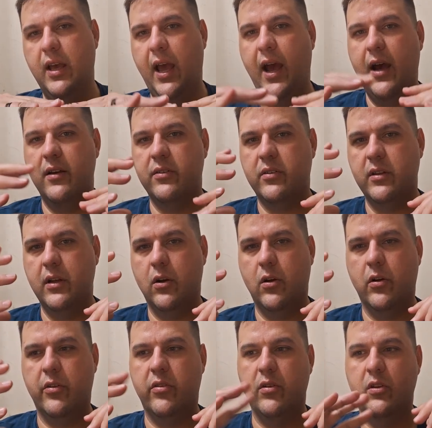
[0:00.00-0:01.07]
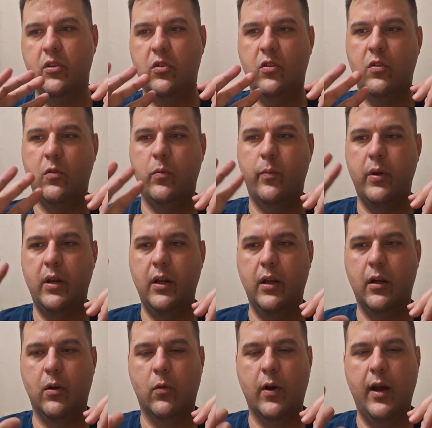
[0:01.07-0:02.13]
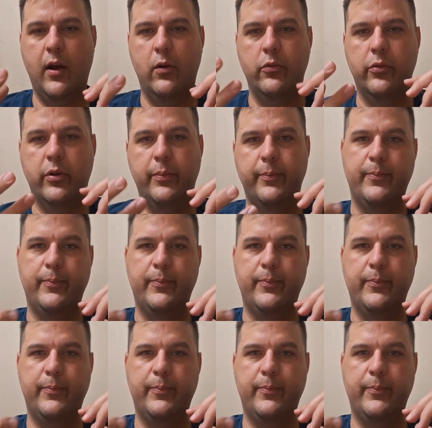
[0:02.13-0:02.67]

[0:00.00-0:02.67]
as the Earth is spinning around.